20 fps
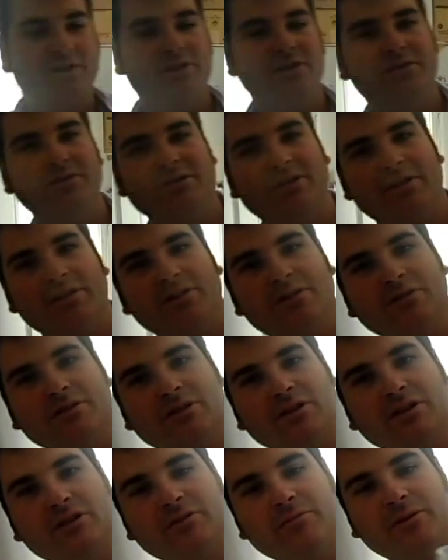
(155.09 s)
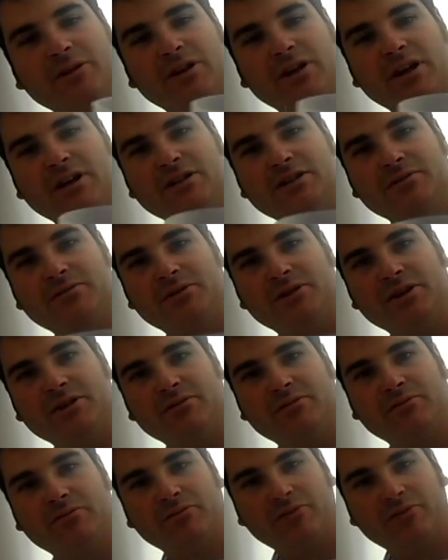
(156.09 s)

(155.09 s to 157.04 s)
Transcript: You can usually use a little bit less than what it